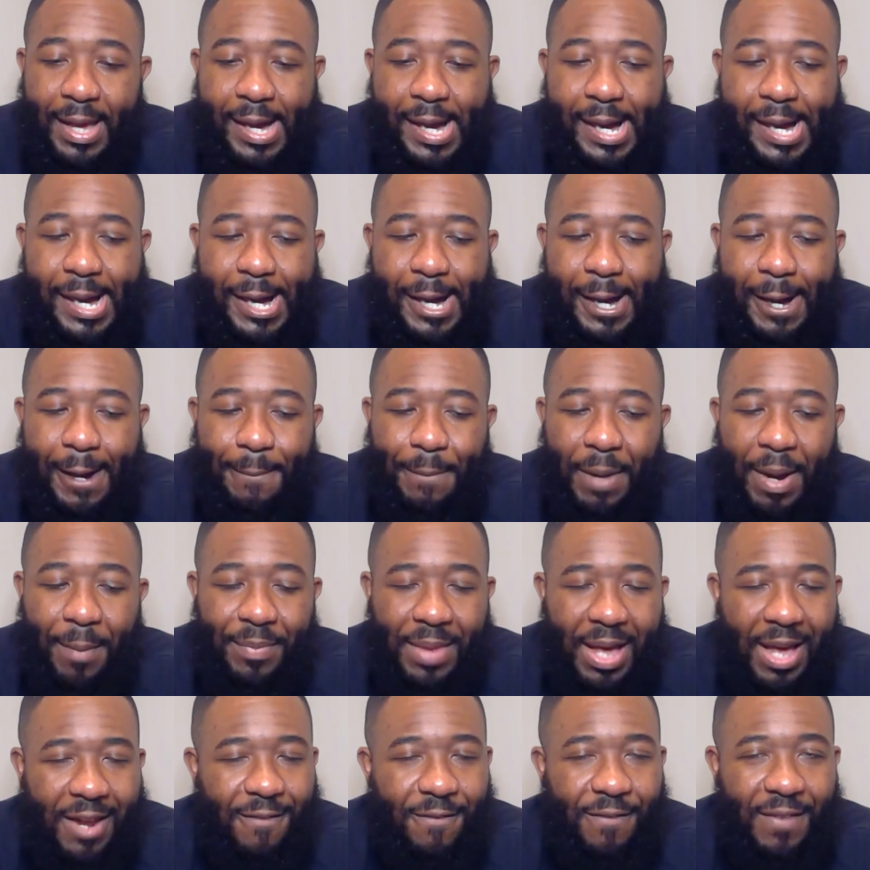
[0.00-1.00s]
Um,
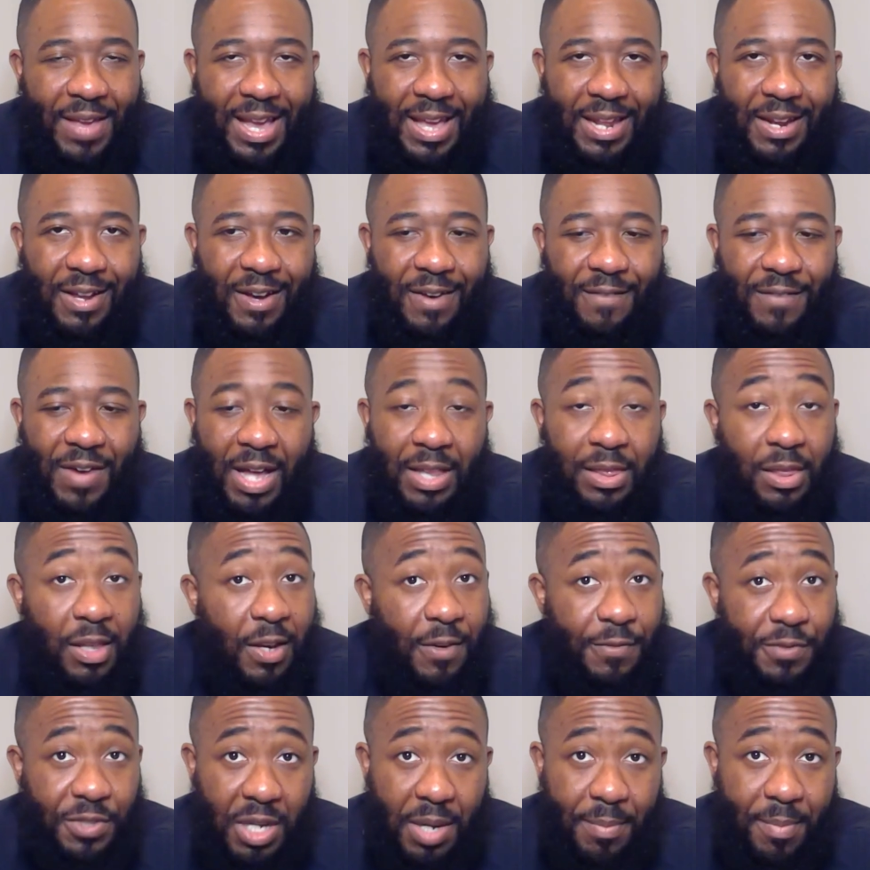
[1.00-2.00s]
I'm not a fan of, I
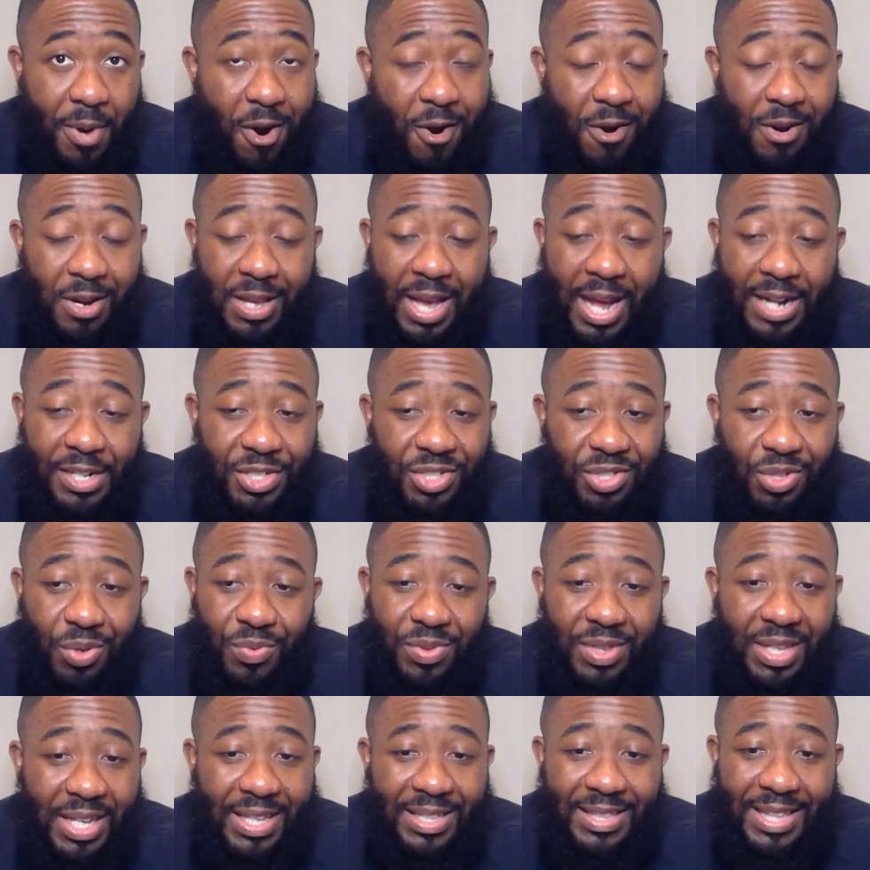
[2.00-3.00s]
love Tom Hardy. I just
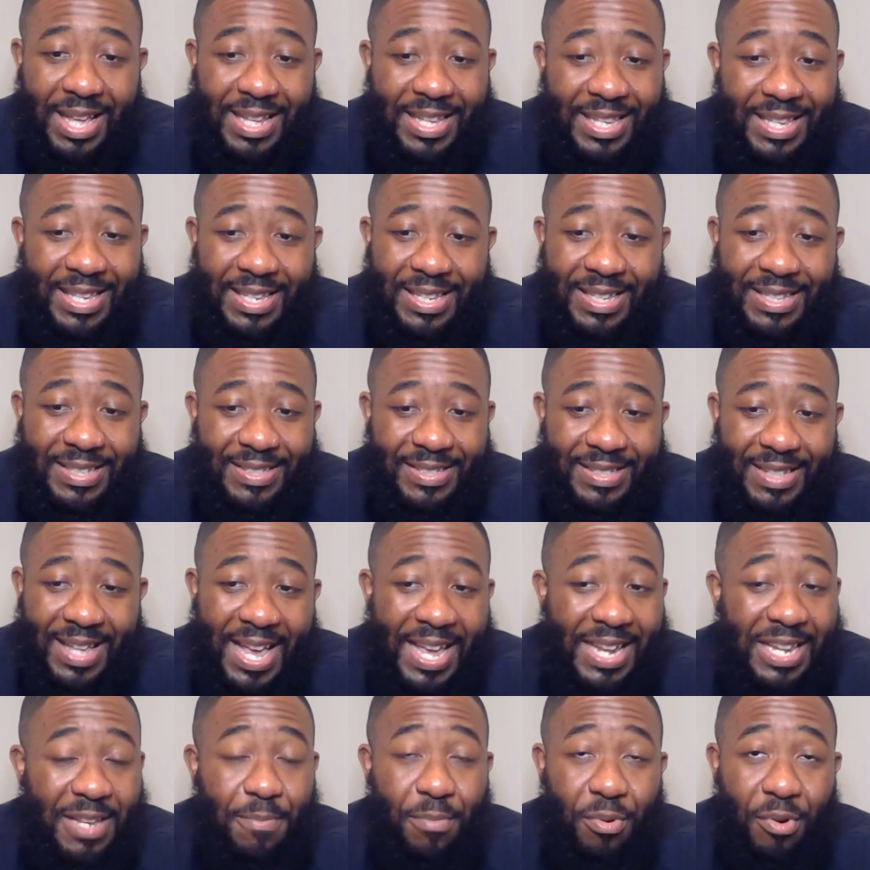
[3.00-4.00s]
don't think that he is
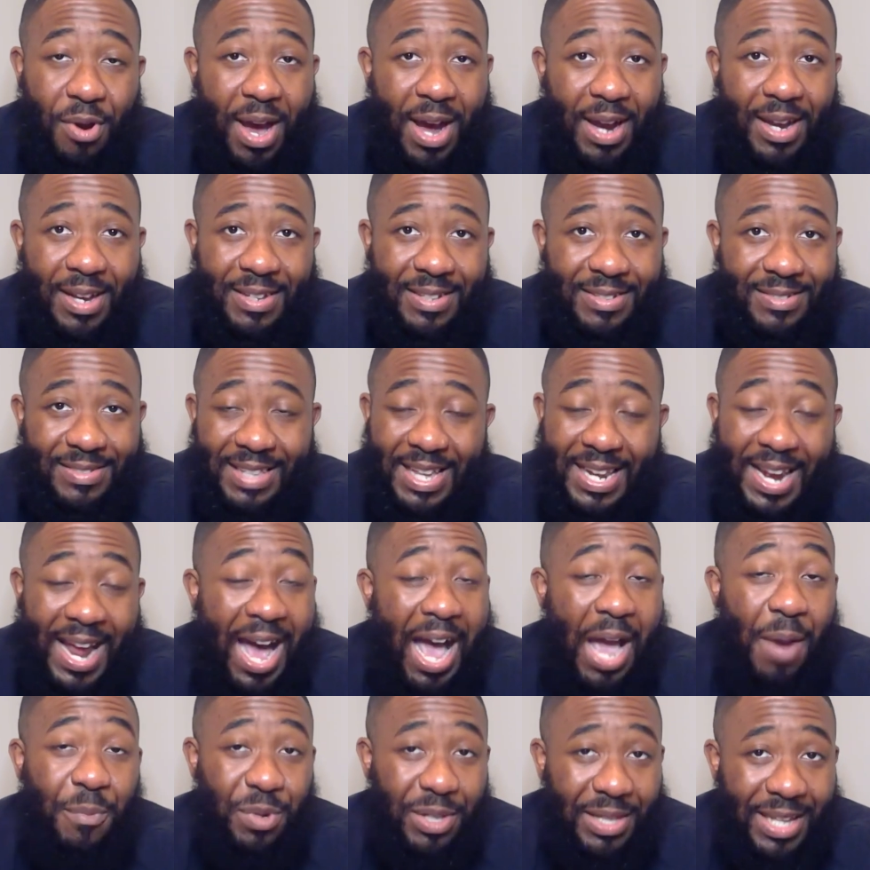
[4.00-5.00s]
the Eddie Brock that
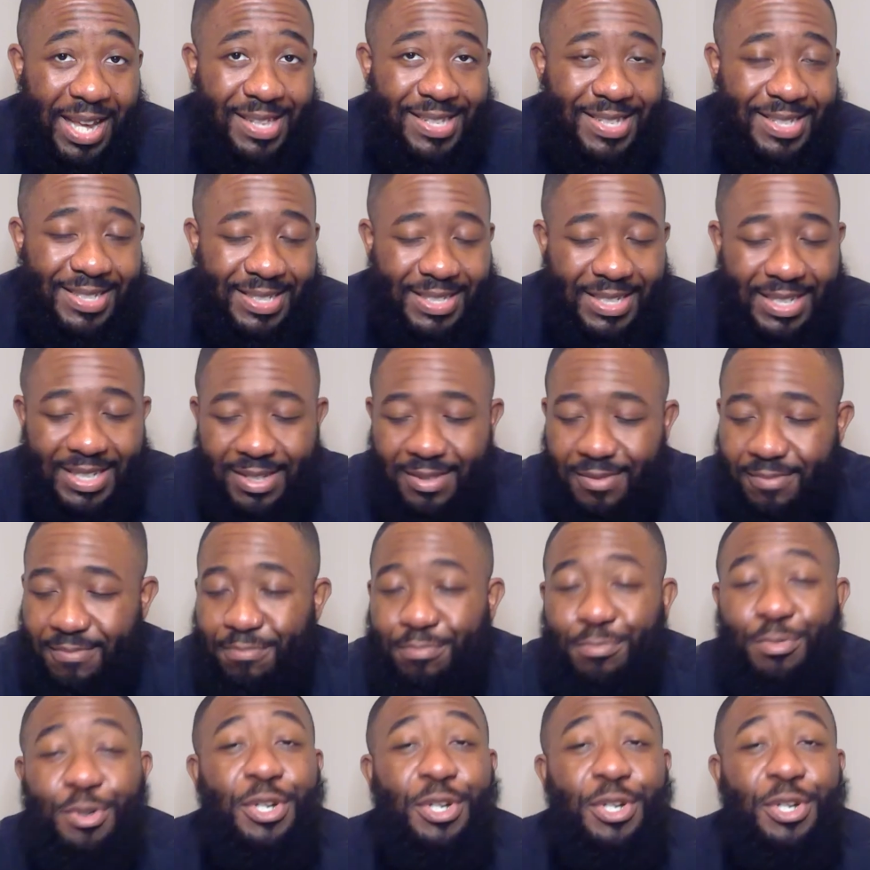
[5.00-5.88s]
I would like to see.